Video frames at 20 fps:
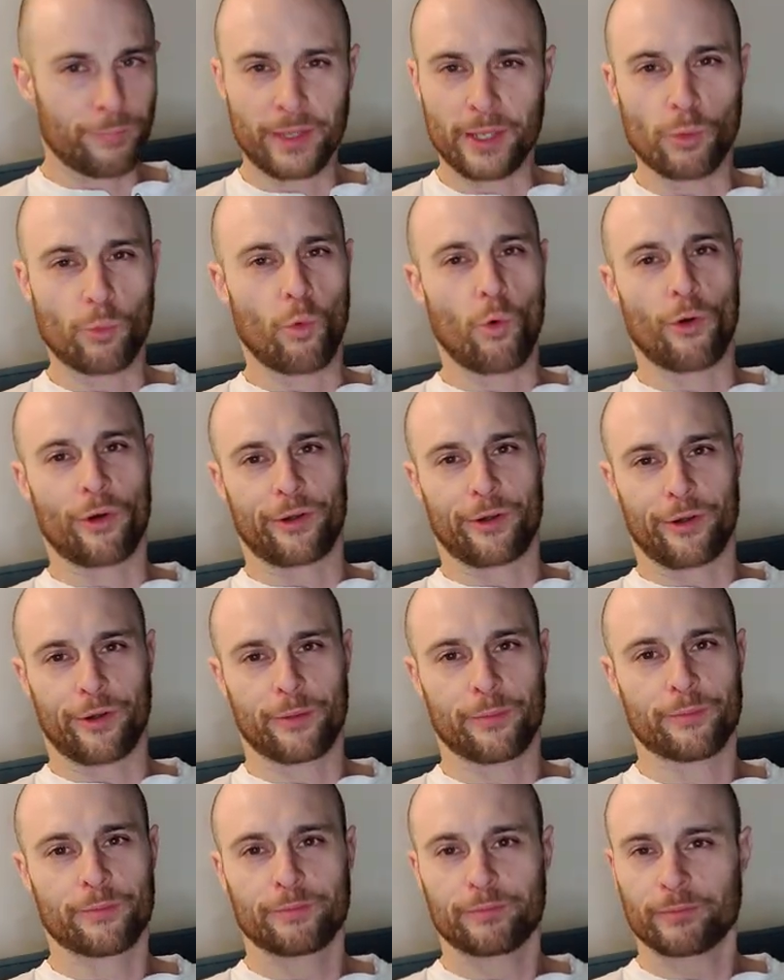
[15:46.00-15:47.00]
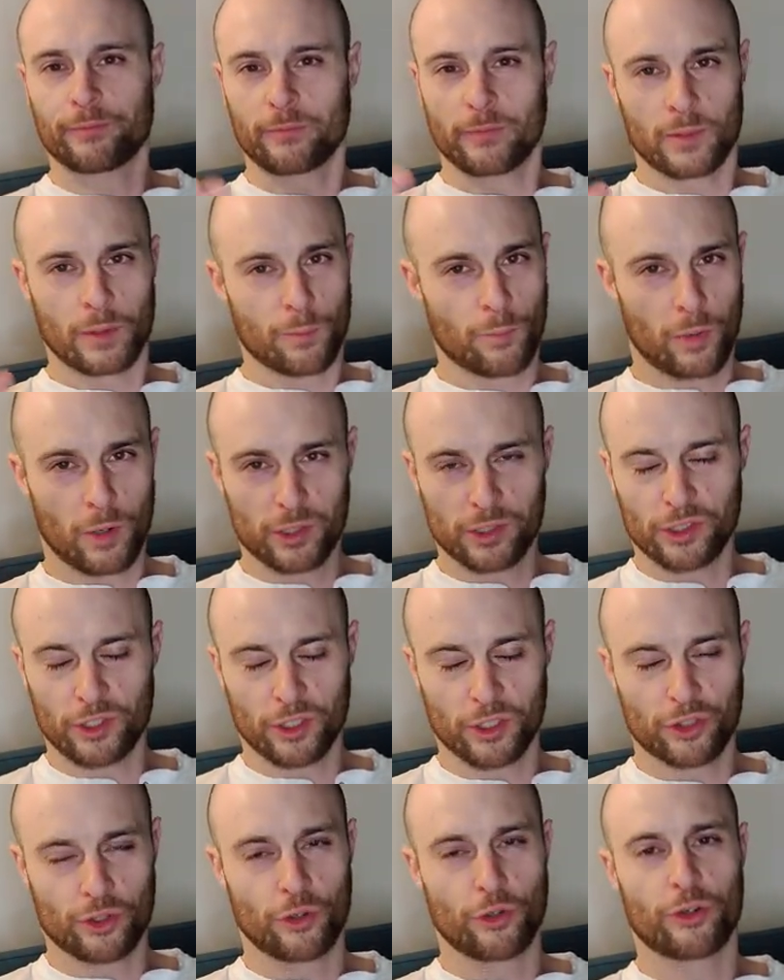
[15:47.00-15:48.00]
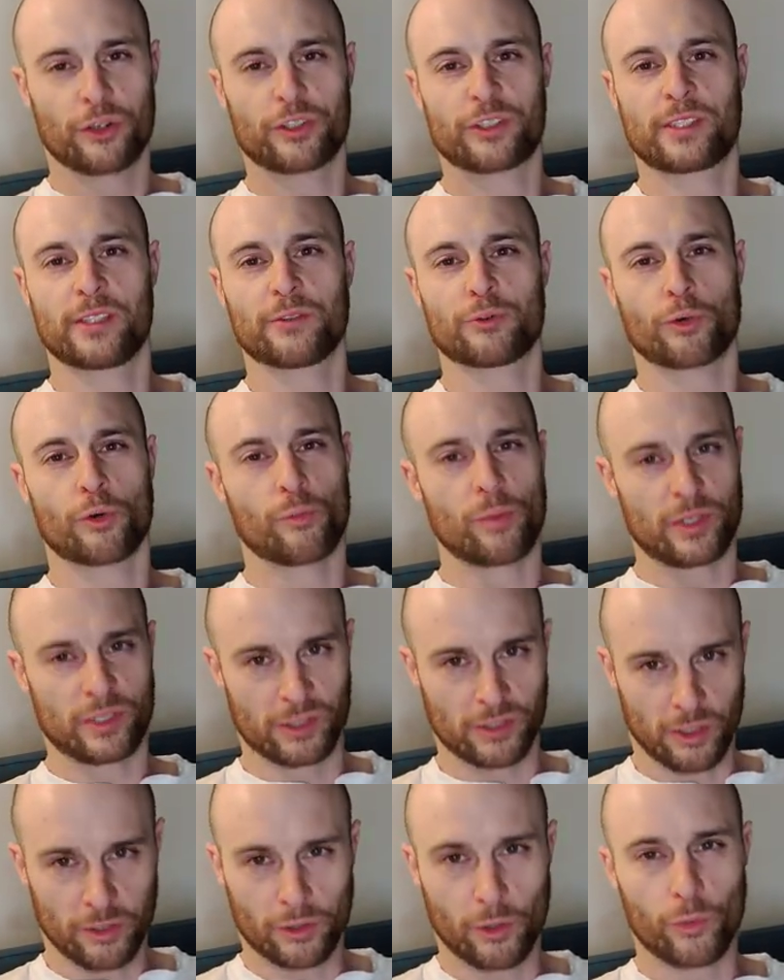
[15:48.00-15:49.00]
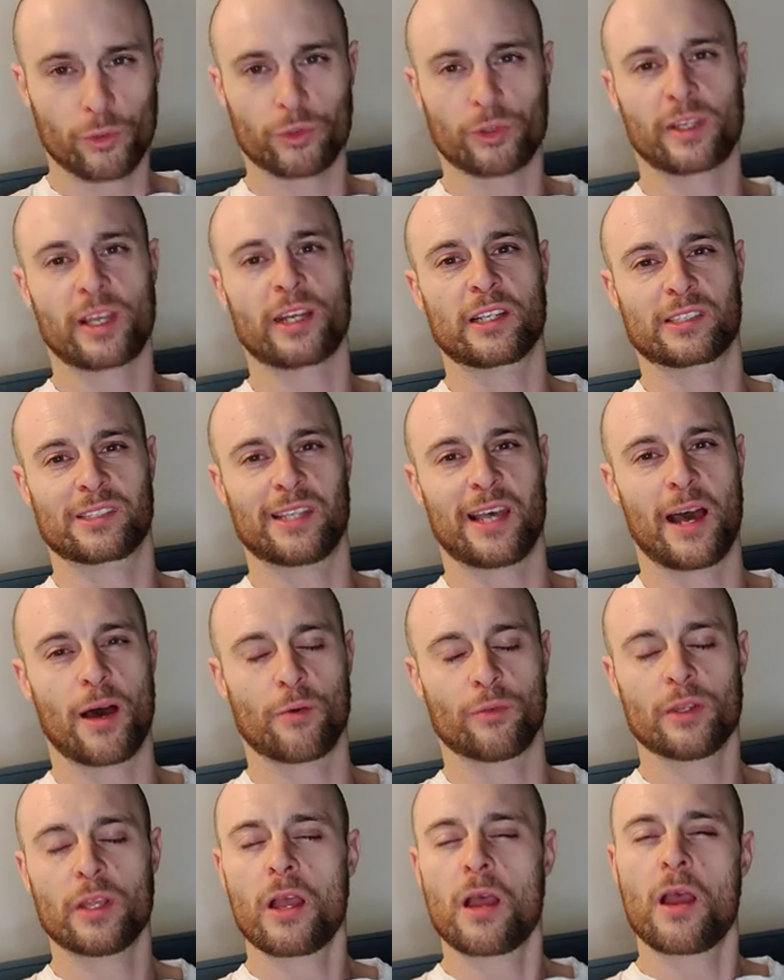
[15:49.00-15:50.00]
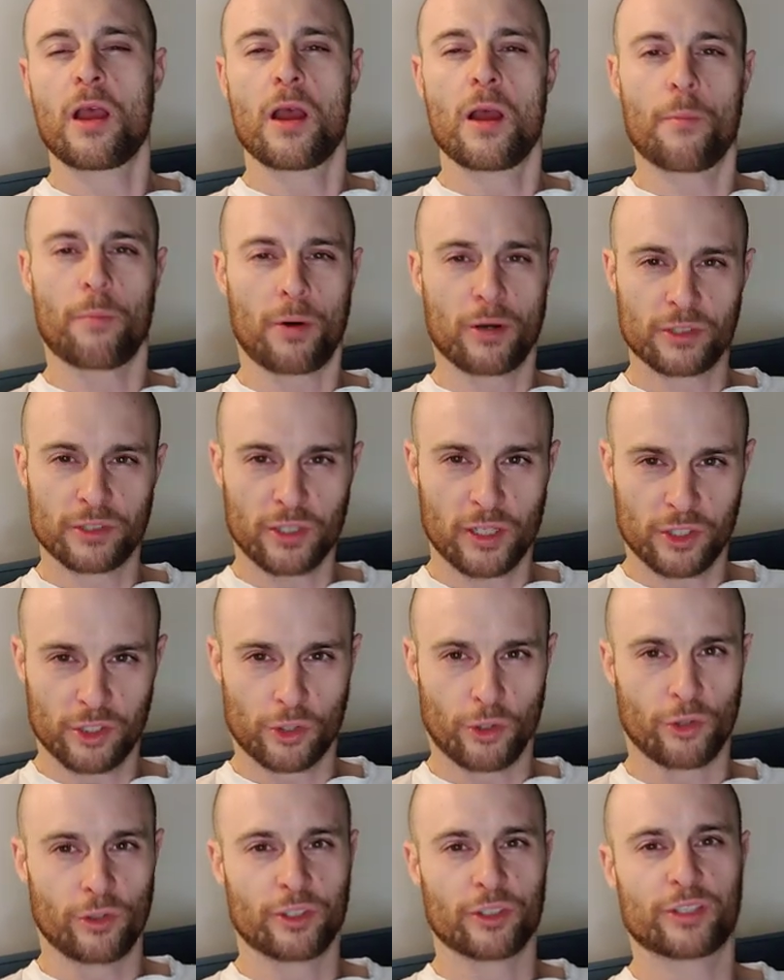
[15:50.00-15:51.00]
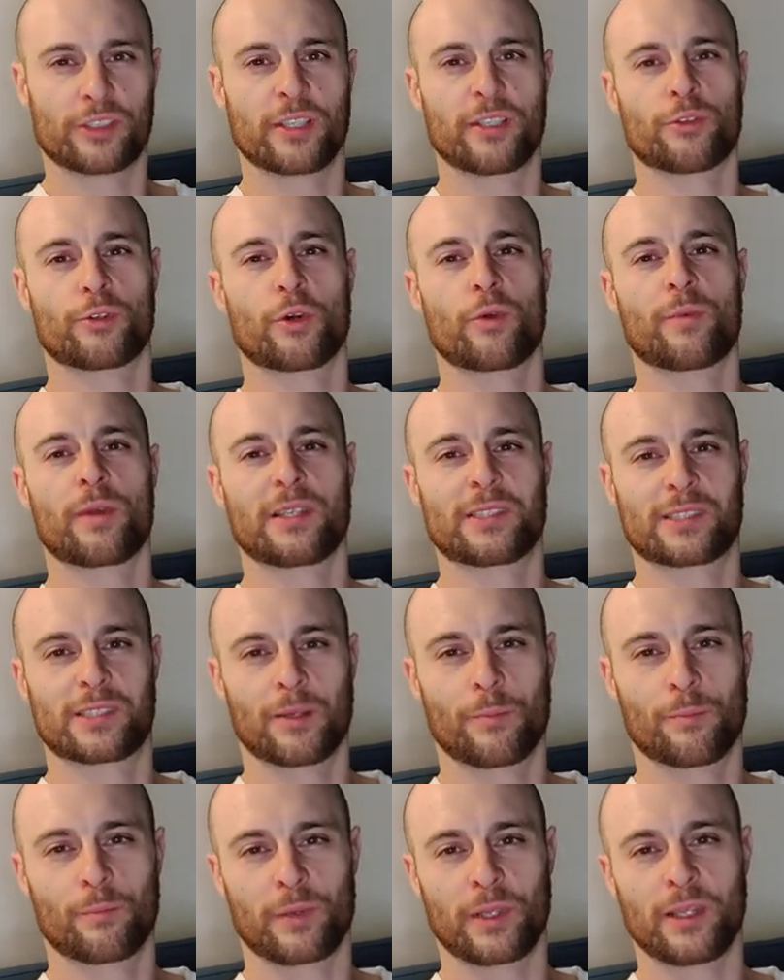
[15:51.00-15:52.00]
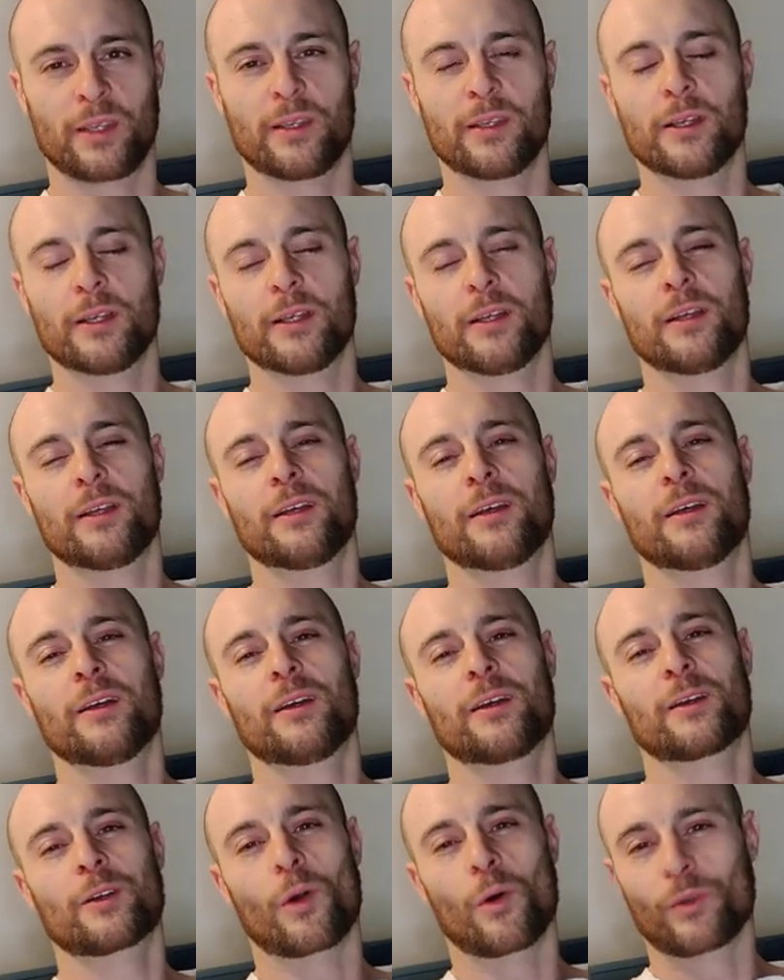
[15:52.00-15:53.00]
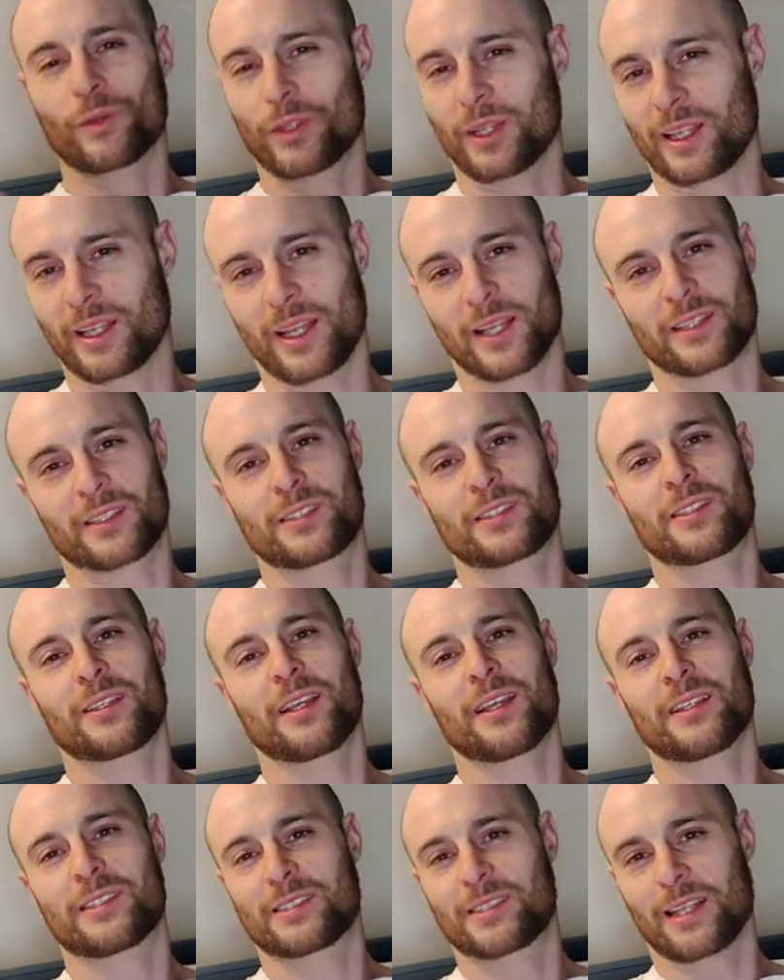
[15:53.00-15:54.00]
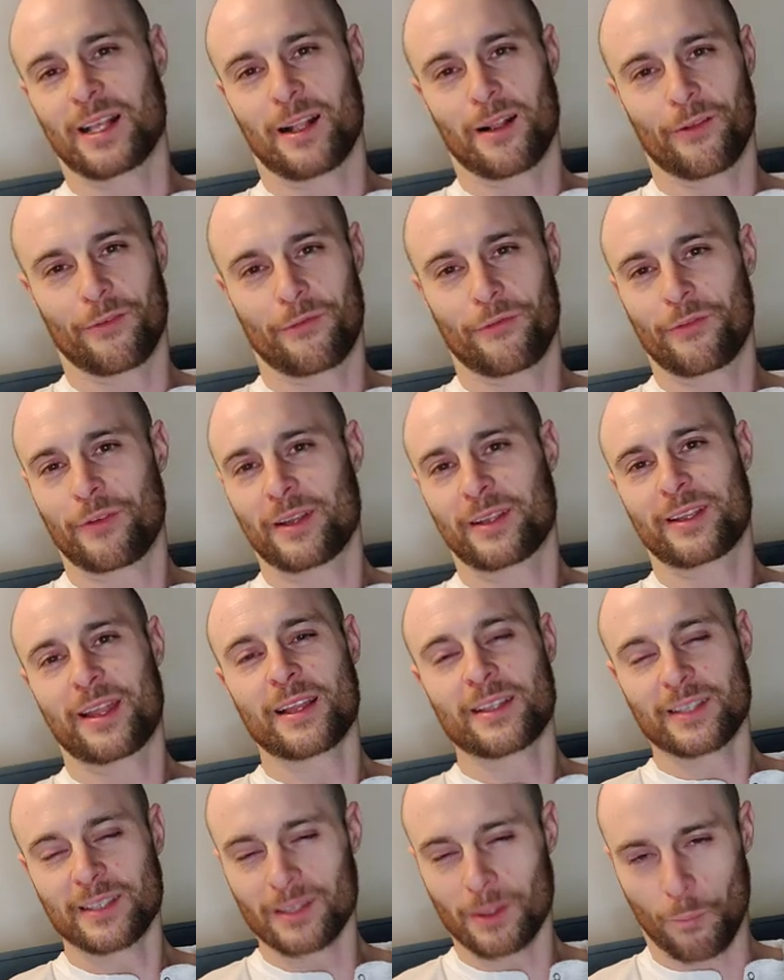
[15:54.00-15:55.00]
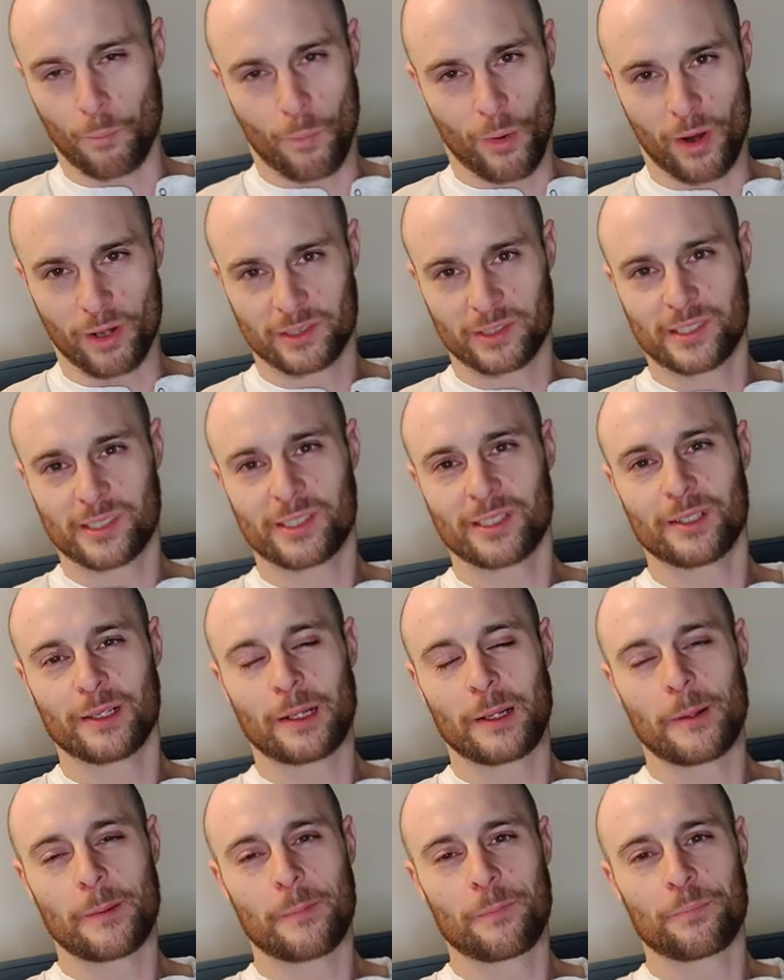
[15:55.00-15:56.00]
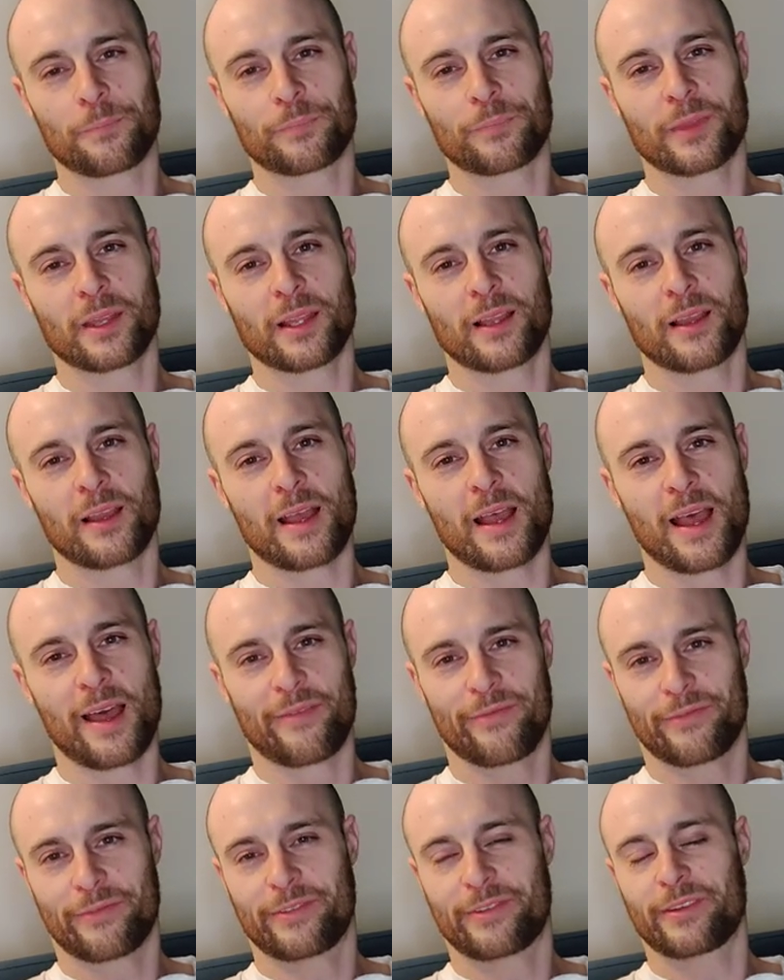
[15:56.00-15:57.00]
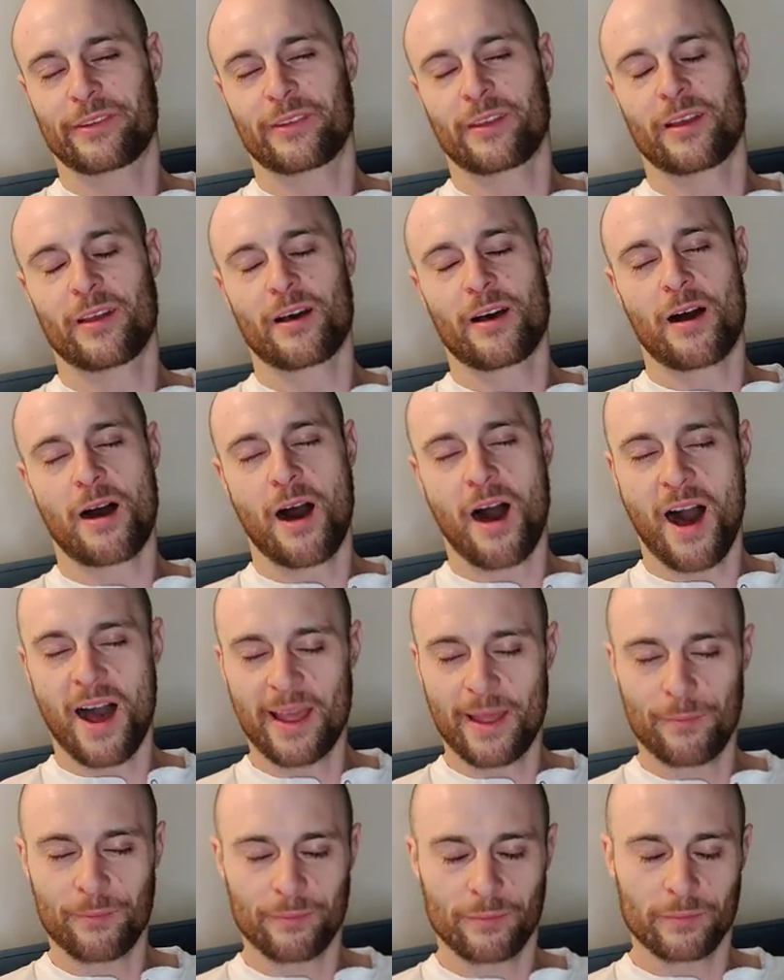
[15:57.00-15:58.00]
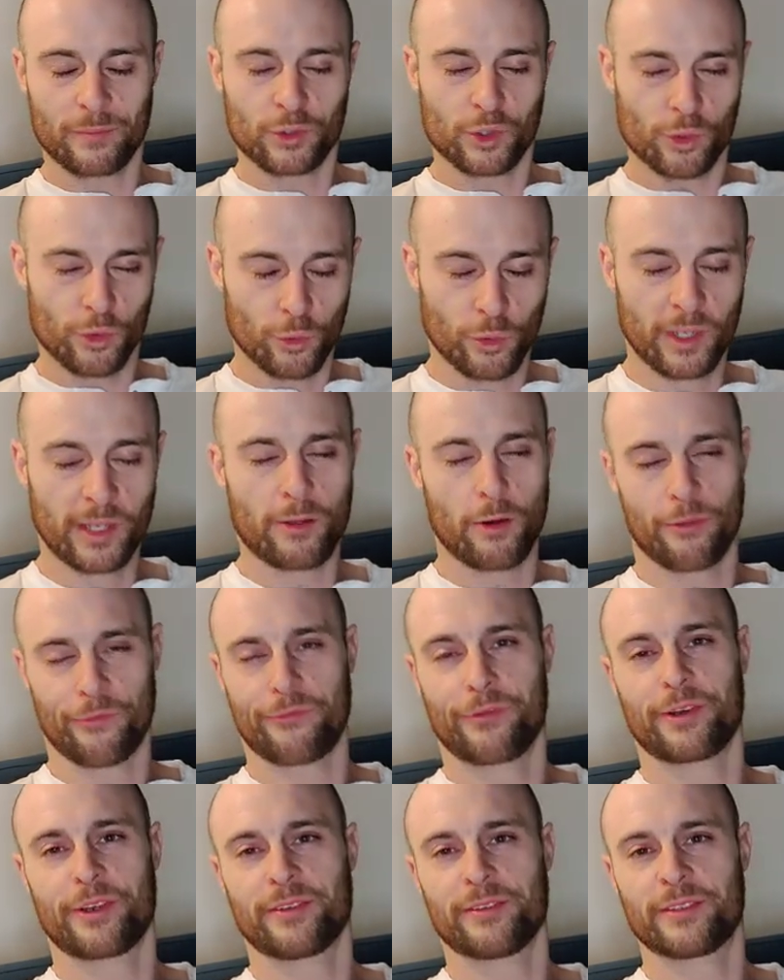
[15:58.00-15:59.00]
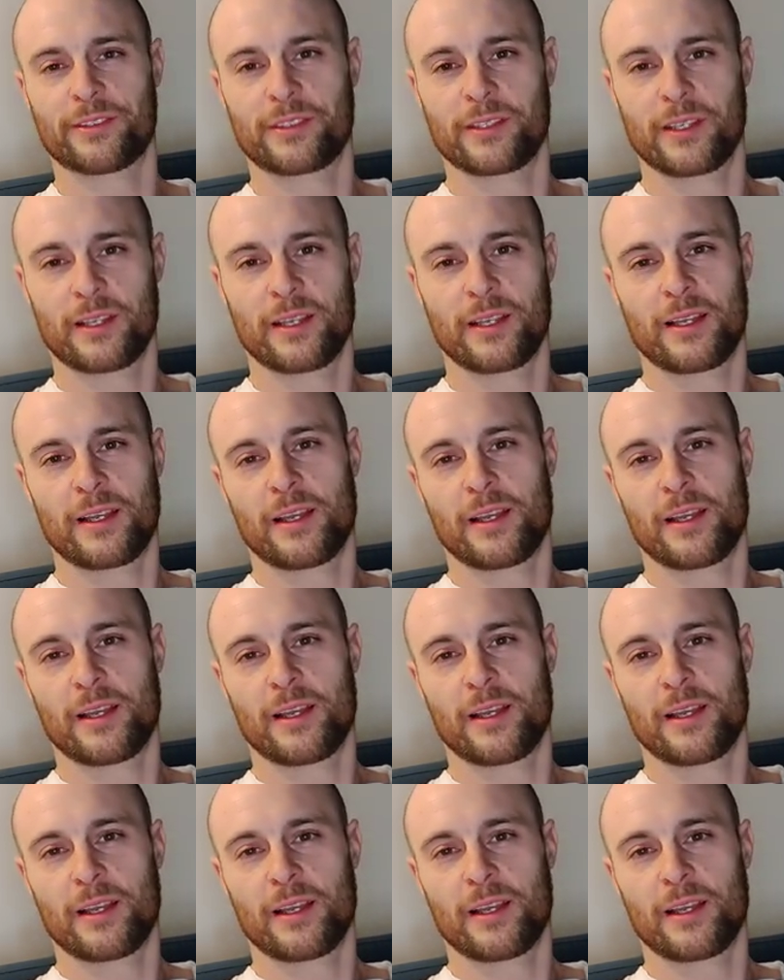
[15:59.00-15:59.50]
be a warrior. Parsonage-Turner syndrome is not going to get us down. Parsonage-Turner syndrome is simply going to get itself kicked in the butt. And I am truly confident